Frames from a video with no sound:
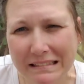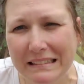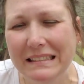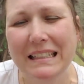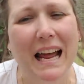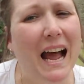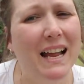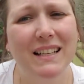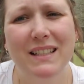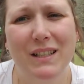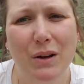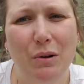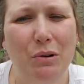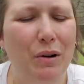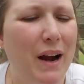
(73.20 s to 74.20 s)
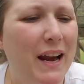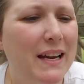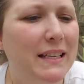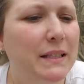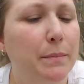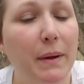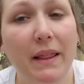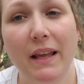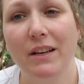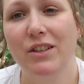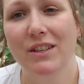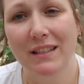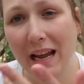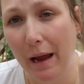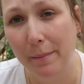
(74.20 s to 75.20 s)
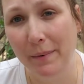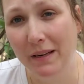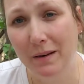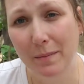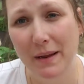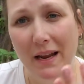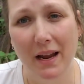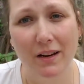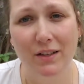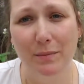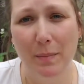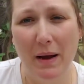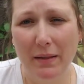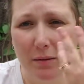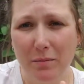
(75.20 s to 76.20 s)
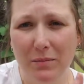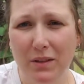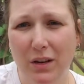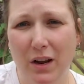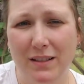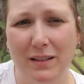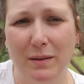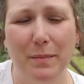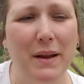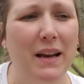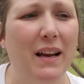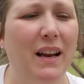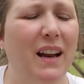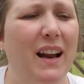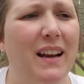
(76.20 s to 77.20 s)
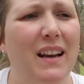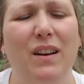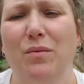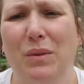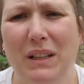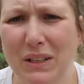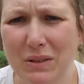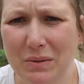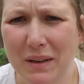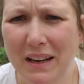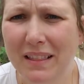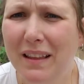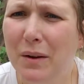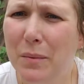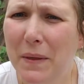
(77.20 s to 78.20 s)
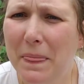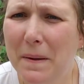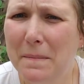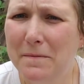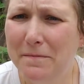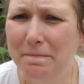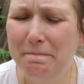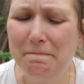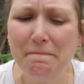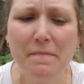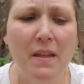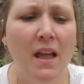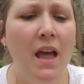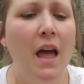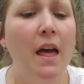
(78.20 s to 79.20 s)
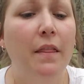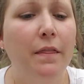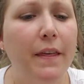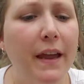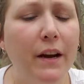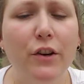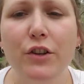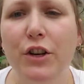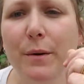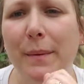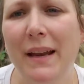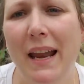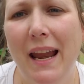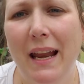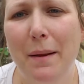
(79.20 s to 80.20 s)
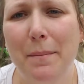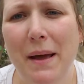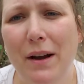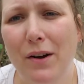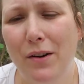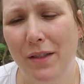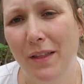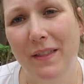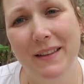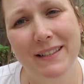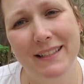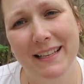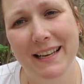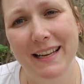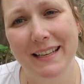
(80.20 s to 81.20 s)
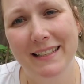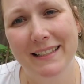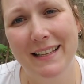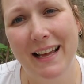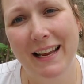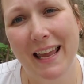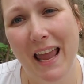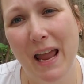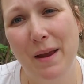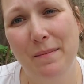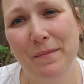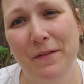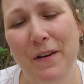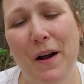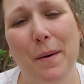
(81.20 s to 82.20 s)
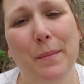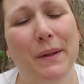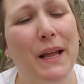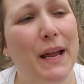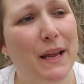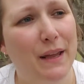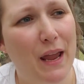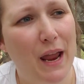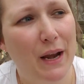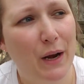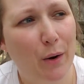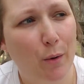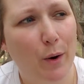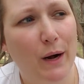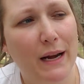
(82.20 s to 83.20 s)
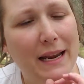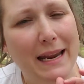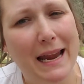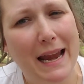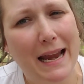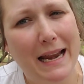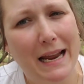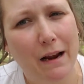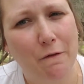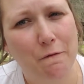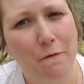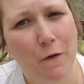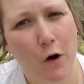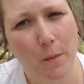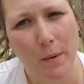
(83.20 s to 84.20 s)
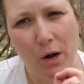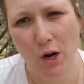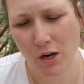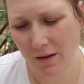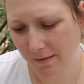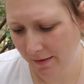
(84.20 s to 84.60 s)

not so great, but they just happened to be, I just bought them, tossed them in, and I didn't really do anything with them. They are germinating better than the seeds that came from like an organic farmer.